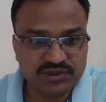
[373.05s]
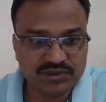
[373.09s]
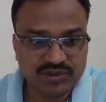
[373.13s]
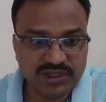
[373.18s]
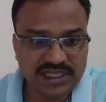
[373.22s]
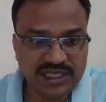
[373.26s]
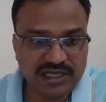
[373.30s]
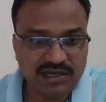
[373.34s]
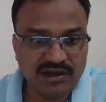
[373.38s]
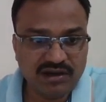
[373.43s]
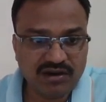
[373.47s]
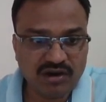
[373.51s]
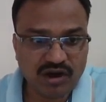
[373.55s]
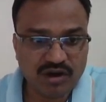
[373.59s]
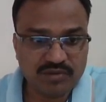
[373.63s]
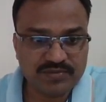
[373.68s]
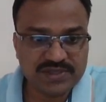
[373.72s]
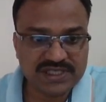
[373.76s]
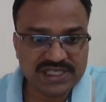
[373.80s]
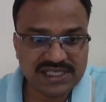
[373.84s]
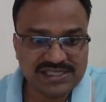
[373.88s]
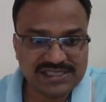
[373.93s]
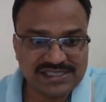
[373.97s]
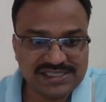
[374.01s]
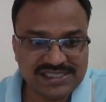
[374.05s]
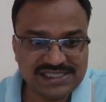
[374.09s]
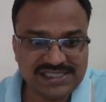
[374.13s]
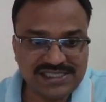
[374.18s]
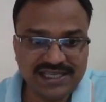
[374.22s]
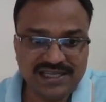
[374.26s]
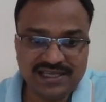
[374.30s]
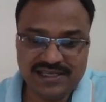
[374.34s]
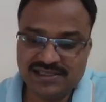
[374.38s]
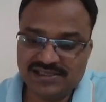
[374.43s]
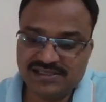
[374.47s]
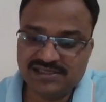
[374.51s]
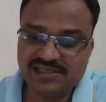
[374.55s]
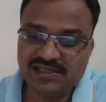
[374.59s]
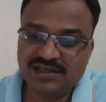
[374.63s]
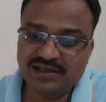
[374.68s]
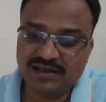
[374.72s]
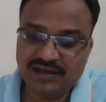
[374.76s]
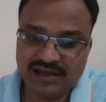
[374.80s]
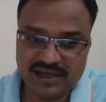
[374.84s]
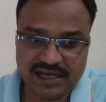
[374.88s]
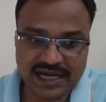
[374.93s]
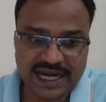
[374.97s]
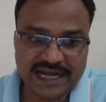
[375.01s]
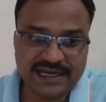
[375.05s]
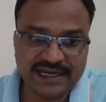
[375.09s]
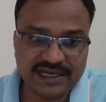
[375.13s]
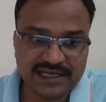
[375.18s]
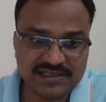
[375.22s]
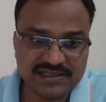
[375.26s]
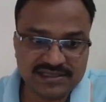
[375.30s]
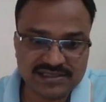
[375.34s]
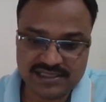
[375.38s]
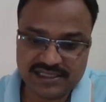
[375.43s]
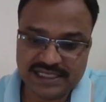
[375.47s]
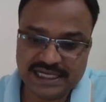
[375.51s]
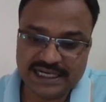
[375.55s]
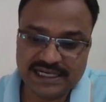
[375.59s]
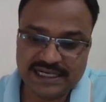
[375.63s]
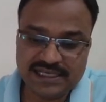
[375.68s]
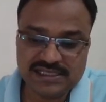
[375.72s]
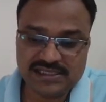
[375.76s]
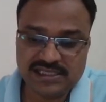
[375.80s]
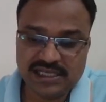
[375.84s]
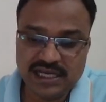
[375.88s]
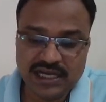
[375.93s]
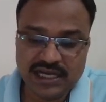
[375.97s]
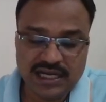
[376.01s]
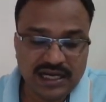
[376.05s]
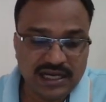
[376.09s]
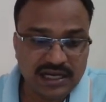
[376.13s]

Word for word: so here option c is the right answer that is